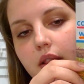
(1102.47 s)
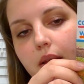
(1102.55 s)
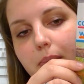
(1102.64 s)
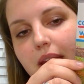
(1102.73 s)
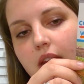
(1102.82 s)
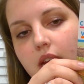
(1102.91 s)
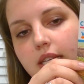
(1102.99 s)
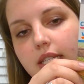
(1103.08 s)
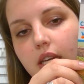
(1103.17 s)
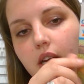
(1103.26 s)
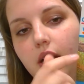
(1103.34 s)
The main
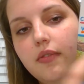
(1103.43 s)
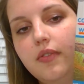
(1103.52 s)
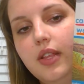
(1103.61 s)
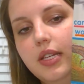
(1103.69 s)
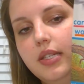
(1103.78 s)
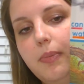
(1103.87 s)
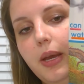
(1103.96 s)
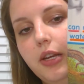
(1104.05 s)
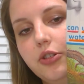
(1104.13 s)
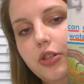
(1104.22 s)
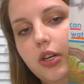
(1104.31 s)
idea of this
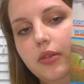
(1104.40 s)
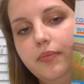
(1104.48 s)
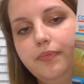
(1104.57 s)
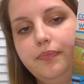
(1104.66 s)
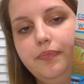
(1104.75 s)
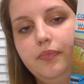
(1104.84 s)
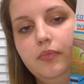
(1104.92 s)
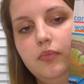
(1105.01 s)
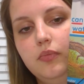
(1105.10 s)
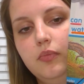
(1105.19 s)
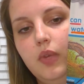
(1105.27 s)
picture
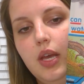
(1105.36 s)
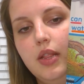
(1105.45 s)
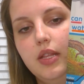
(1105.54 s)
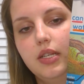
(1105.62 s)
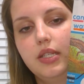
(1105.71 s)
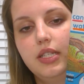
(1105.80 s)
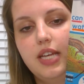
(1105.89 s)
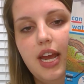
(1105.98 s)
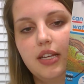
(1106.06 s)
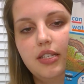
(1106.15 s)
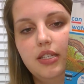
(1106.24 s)
and this
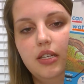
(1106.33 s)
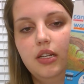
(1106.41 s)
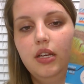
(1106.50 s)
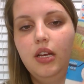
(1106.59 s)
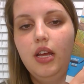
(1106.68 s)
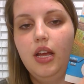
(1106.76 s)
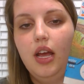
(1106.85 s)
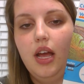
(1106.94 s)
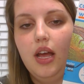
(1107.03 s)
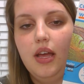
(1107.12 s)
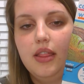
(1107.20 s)
text
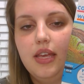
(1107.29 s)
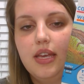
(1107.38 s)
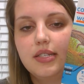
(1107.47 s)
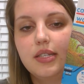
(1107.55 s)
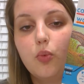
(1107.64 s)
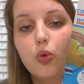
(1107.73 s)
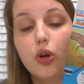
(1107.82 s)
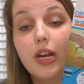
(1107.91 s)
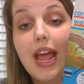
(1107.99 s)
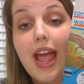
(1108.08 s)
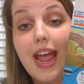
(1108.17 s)
is the
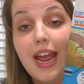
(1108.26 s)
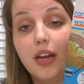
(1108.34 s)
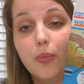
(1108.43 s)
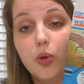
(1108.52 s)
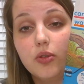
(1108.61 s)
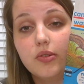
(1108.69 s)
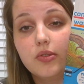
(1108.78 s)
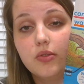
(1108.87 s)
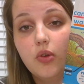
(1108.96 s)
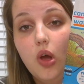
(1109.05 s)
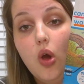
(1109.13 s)
word
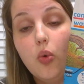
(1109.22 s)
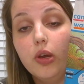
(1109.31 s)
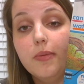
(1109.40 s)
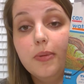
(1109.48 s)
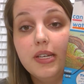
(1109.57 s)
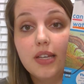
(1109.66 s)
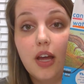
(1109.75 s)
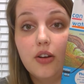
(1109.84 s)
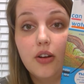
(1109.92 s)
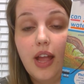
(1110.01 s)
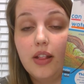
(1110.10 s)
animals. Will you please
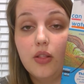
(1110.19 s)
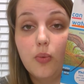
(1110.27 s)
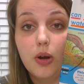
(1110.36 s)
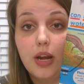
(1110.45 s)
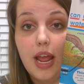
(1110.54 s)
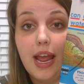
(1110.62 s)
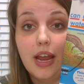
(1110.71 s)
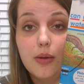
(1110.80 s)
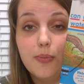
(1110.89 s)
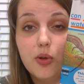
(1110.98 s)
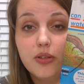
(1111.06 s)
underline the word
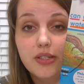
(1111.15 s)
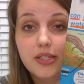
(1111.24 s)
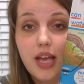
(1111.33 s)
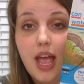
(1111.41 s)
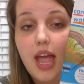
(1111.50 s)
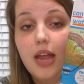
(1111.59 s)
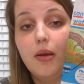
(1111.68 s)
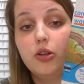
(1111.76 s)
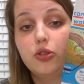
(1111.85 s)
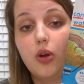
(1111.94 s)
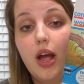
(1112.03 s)
animals and
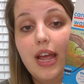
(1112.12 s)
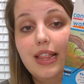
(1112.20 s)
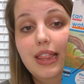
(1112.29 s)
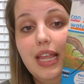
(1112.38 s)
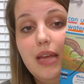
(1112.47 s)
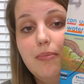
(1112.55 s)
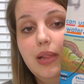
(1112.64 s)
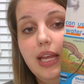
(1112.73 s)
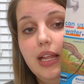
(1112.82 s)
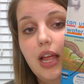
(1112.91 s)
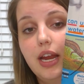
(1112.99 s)
draw a
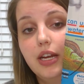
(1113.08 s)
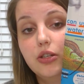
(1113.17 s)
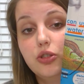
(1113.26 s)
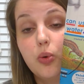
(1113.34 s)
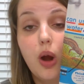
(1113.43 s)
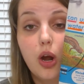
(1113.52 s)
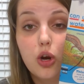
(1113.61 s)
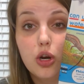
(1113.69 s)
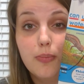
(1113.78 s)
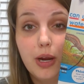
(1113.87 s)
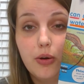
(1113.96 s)
labeling line to our
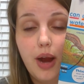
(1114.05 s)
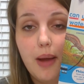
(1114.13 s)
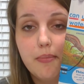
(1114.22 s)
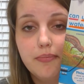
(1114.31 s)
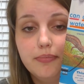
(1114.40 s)
hermit crab?